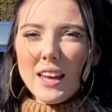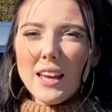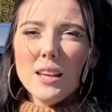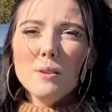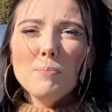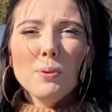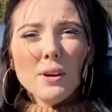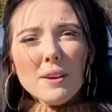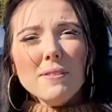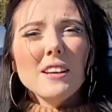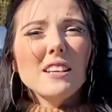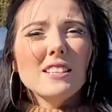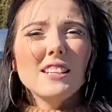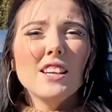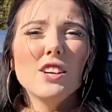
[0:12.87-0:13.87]
In
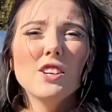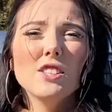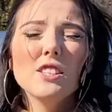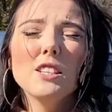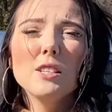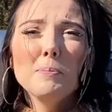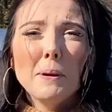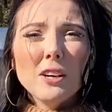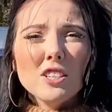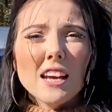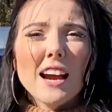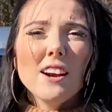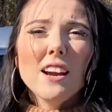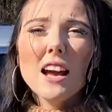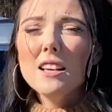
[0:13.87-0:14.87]
previous years, the spare
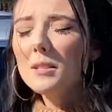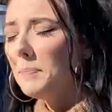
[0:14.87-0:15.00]
tire has